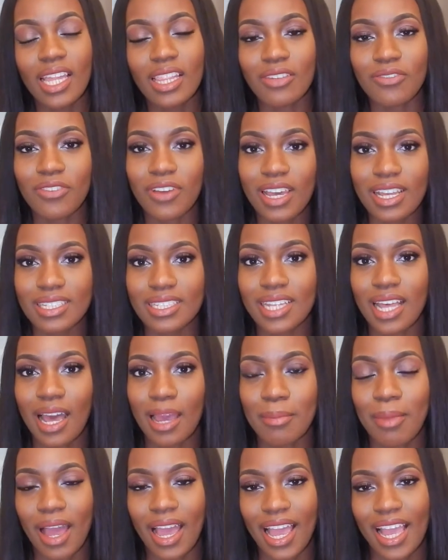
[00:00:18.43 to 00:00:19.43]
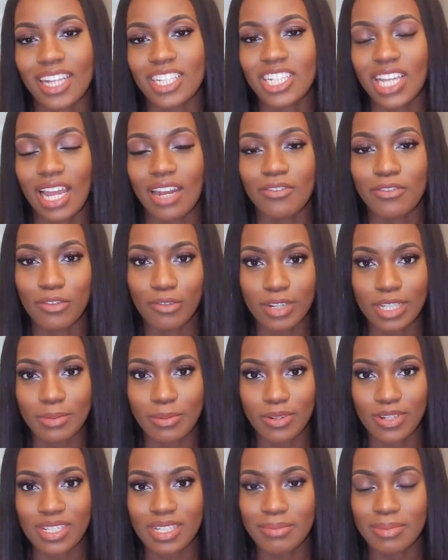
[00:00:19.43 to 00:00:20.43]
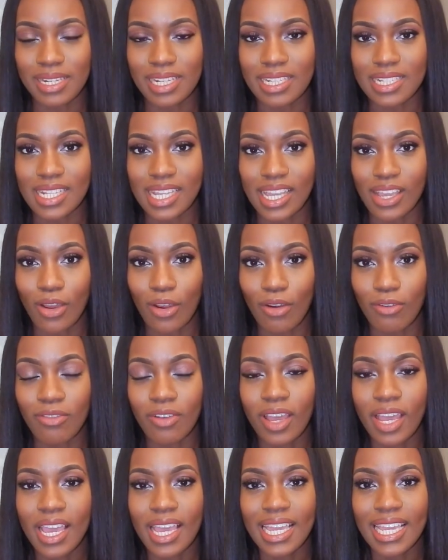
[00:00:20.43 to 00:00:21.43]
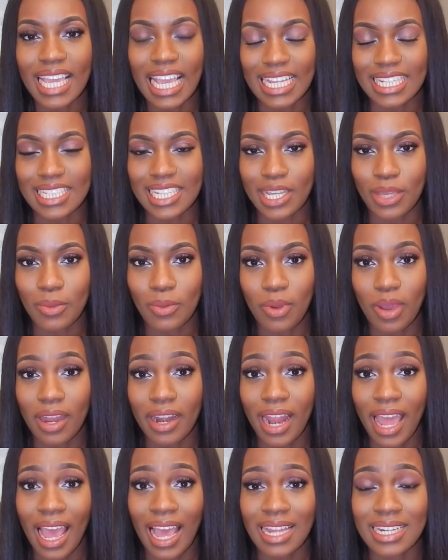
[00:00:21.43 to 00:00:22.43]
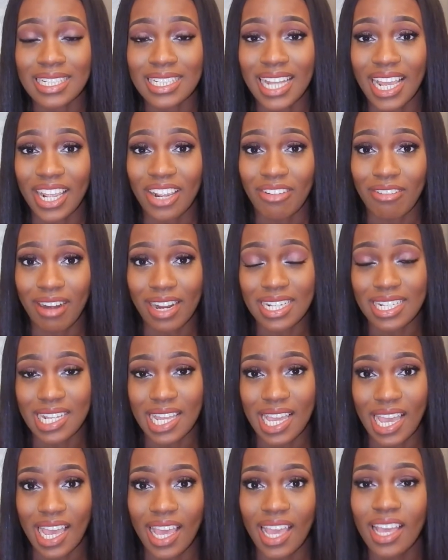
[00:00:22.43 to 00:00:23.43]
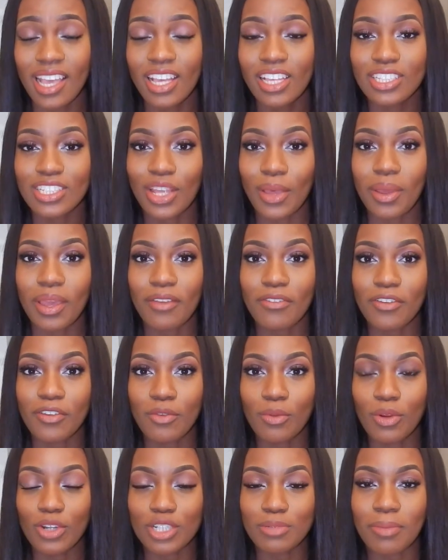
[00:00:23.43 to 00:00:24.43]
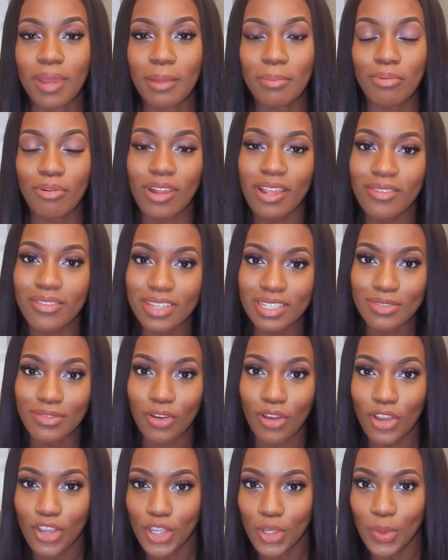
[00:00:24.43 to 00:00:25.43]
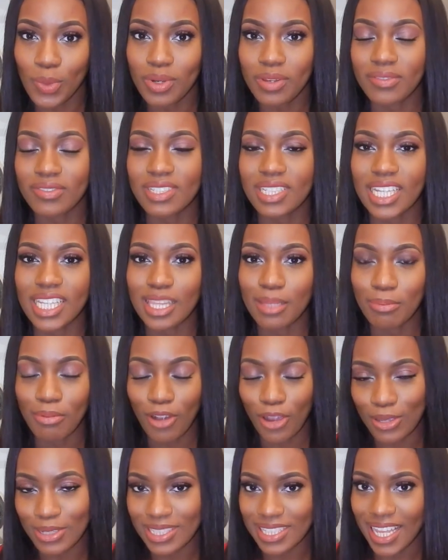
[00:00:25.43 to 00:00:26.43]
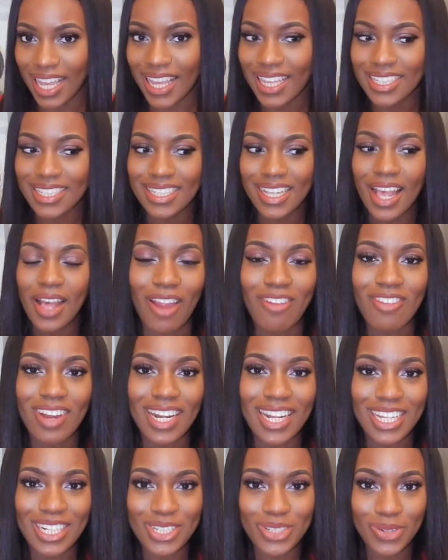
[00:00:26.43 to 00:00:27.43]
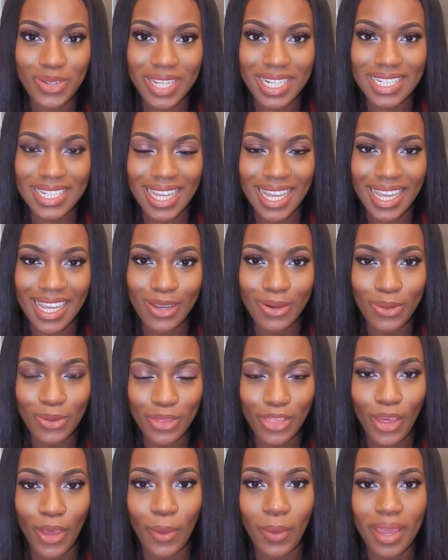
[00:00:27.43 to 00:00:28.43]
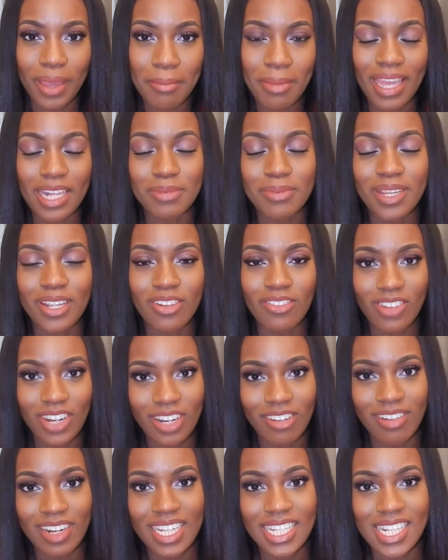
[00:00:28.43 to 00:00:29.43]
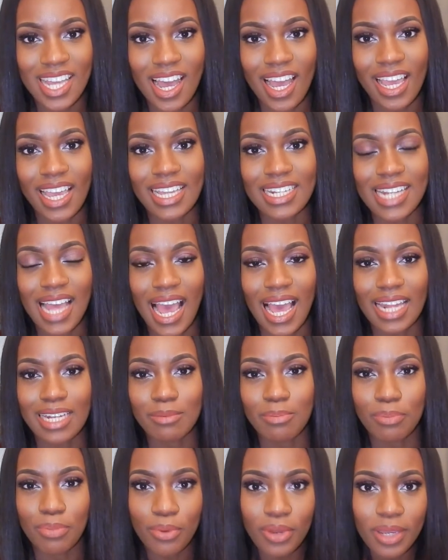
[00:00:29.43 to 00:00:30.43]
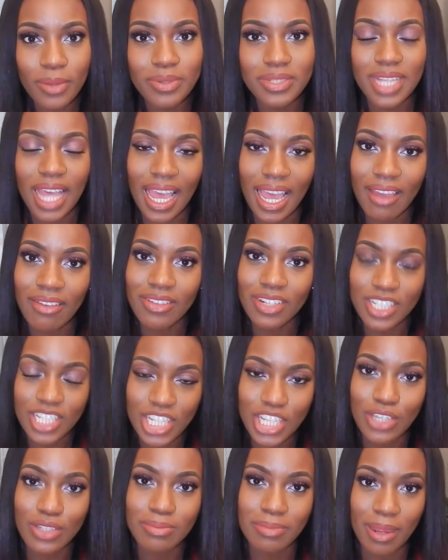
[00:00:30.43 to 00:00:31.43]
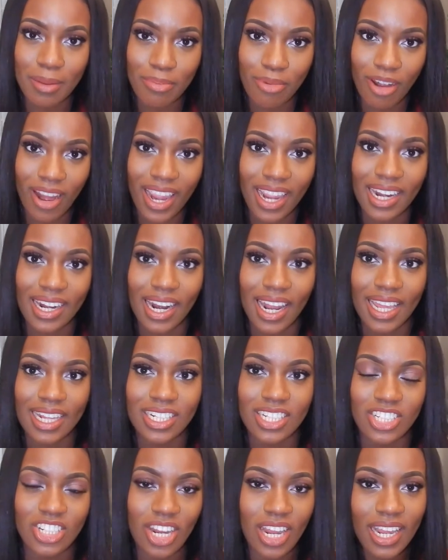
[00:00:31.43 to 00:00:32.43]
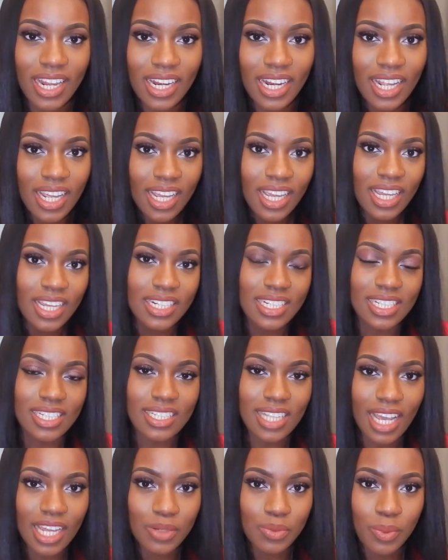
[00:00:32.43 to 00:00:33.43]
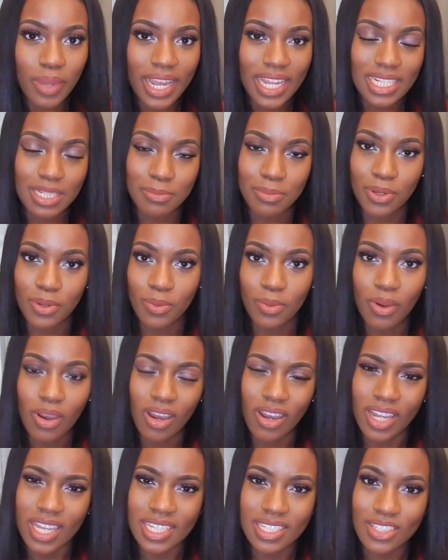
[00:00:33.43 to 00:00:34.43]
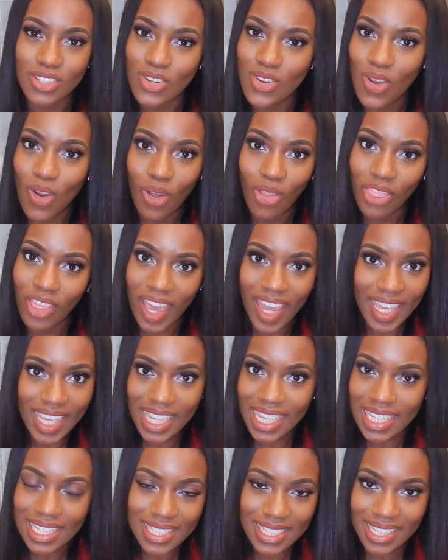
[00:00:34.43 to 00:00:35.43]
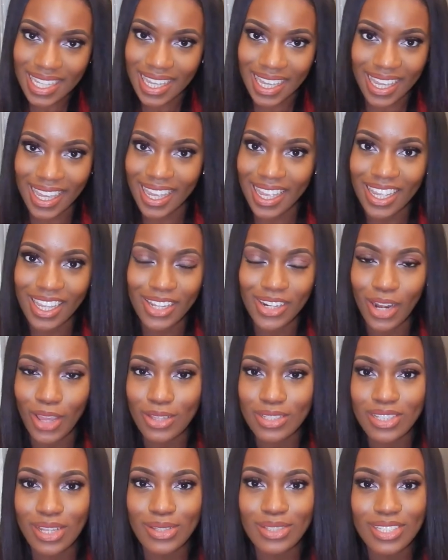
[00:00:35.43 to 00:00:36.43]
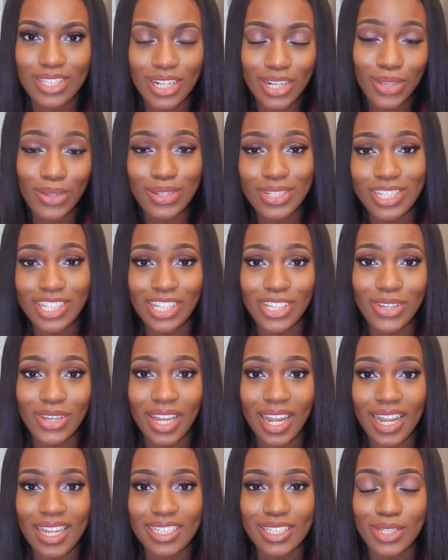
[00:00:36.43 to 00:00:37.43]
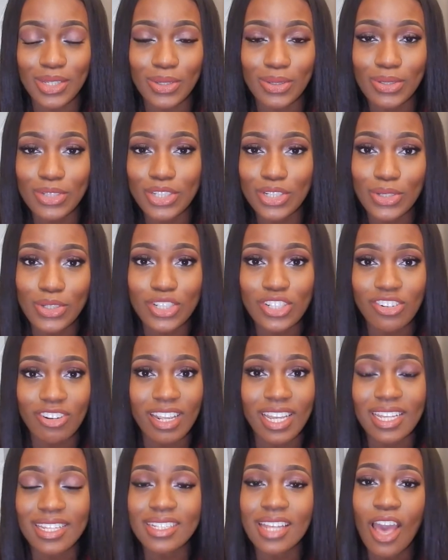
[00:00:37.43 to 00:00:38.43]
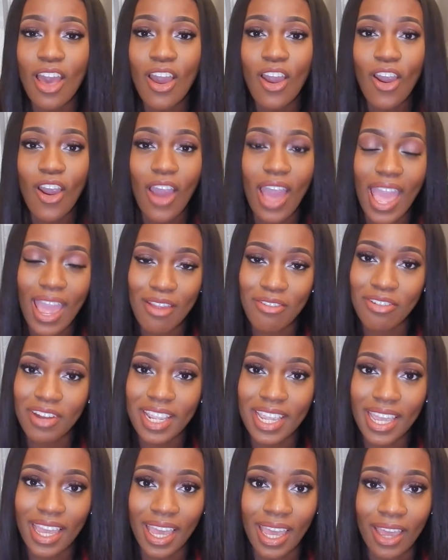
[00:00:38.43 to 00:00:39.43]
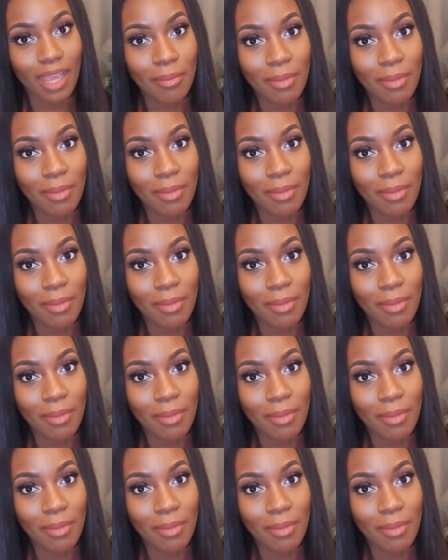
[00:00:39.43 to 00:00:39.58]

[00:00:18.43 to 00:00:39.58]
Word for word: The first time I actually had full responsibility of getting one and decorating it. So if you've watched my previous vlog you would have seen the process. I really enjoyed it although it made me really really tired and boy was I having to use my brain like to try and decide where to put what. It's not that easy you know so salute to you guys guys who do trees every year.